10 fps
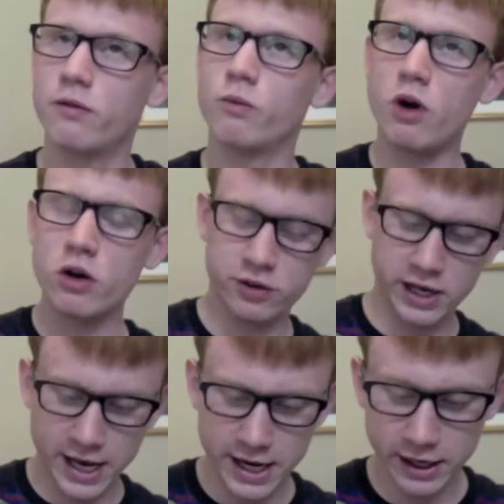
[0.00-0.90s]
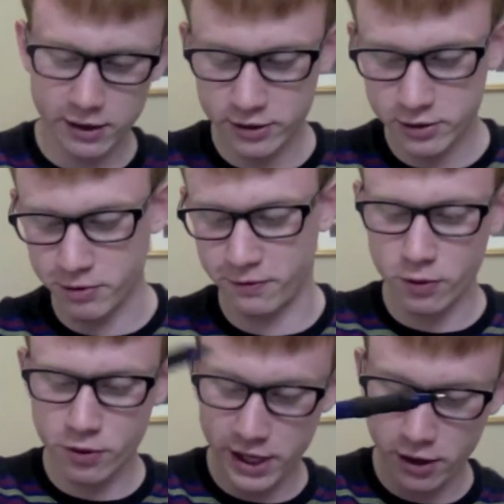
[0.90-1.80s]
Whilst in England,
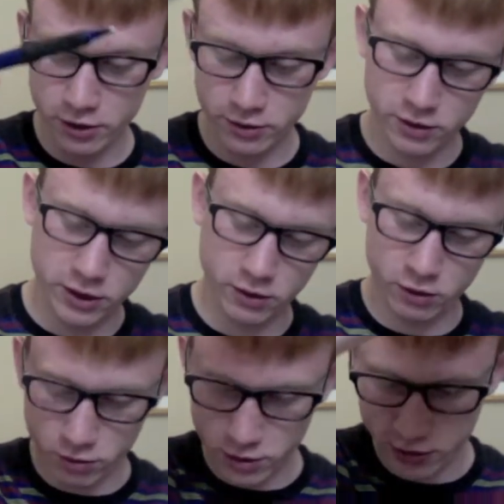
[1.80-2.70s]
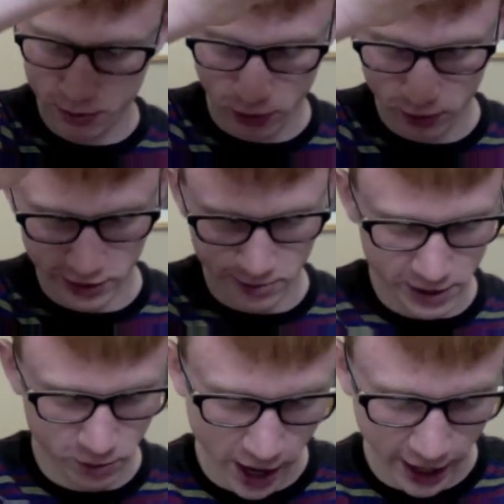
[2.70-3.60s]
before he goes across the pond in a
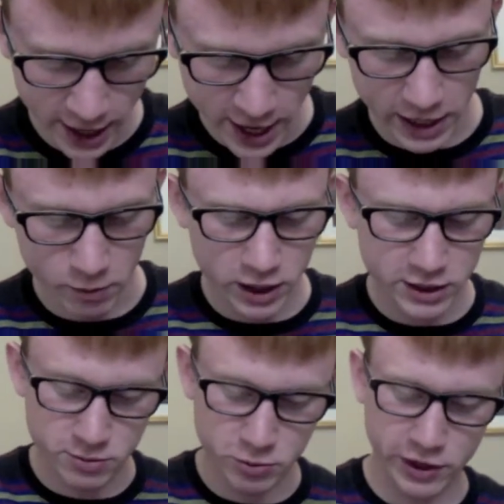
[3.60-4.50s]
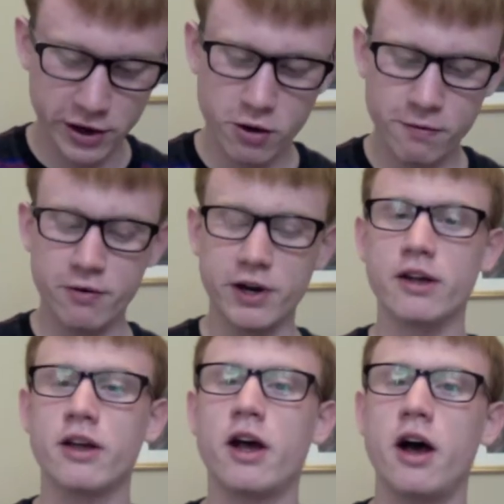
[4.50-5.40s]
big way, he writes to Maureen
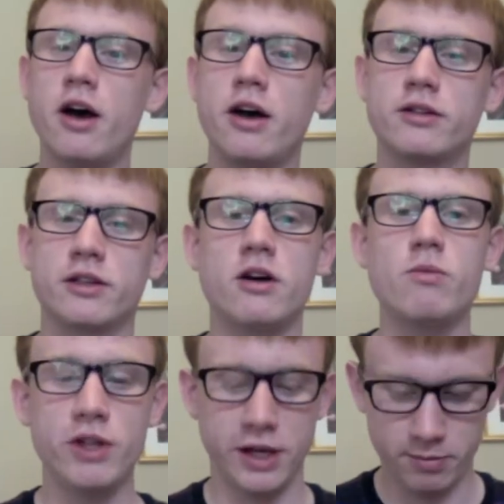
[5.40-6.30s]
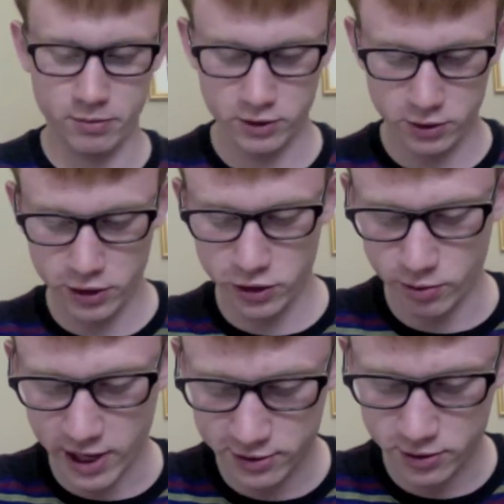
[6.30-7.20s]
offering her to come with him to the
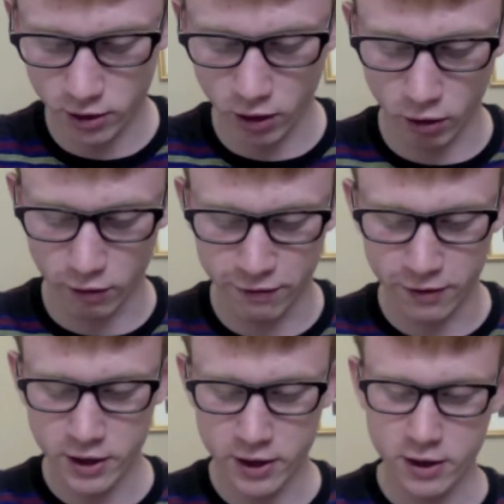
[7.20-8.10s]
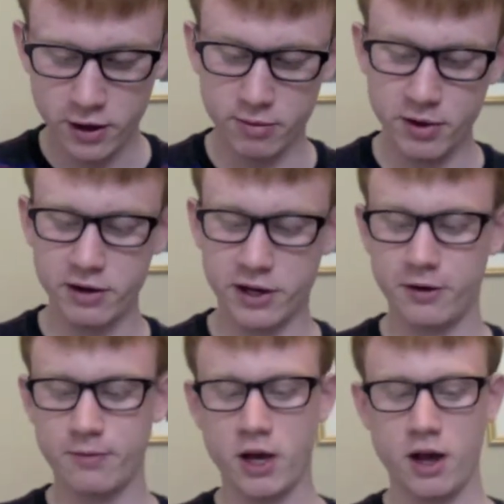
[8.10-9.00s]
US of America.